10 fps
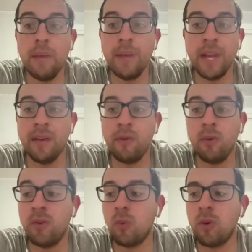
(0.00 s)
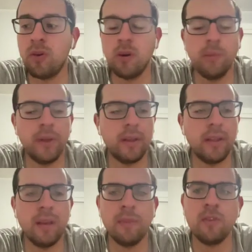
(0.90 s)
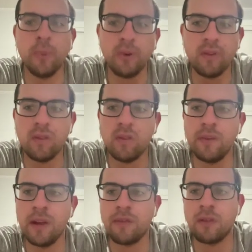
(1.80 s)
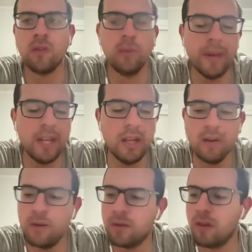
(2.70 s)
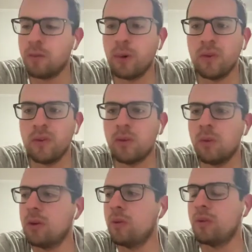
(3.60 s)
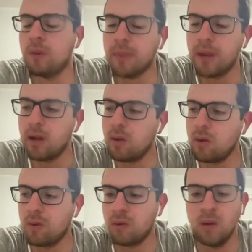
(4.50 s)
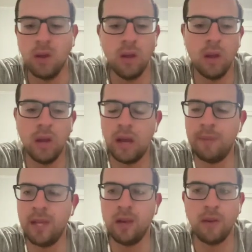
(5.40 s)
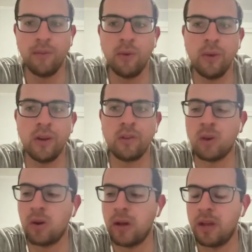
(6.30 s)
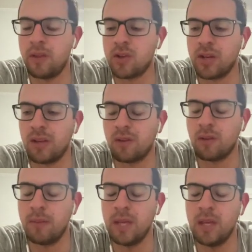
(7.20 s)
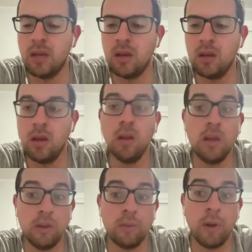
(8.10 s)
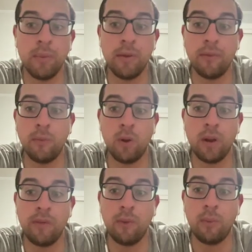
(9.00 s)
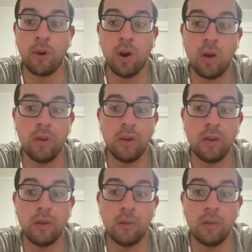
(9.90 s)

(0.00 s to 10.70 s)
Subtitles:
I mean, I've always wondered. I'm like, damn, this person's leaving after so many years. This person's going to do something else. I mean, a few years ago, I had the chance to meet. It was probably one of your former colleagues.